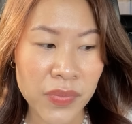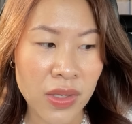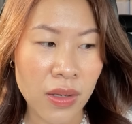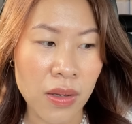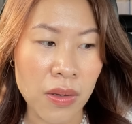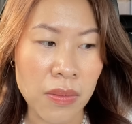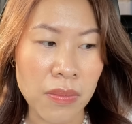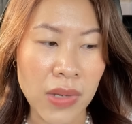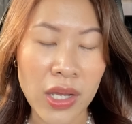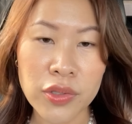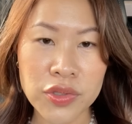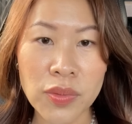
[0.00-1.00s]

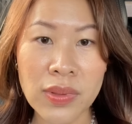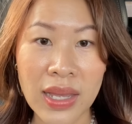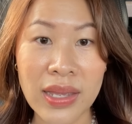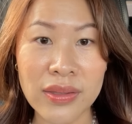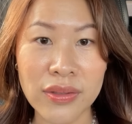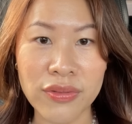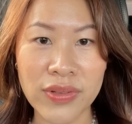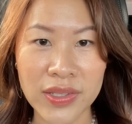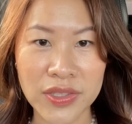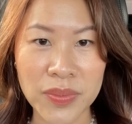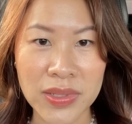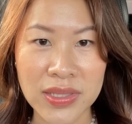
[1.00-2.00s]
I also like the
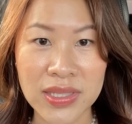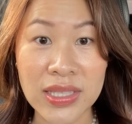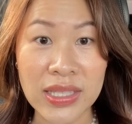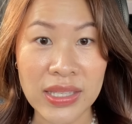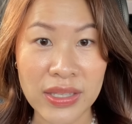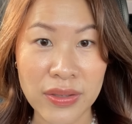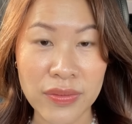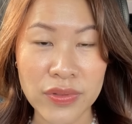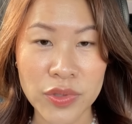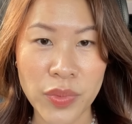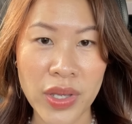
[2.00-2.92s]
flexibility it gives,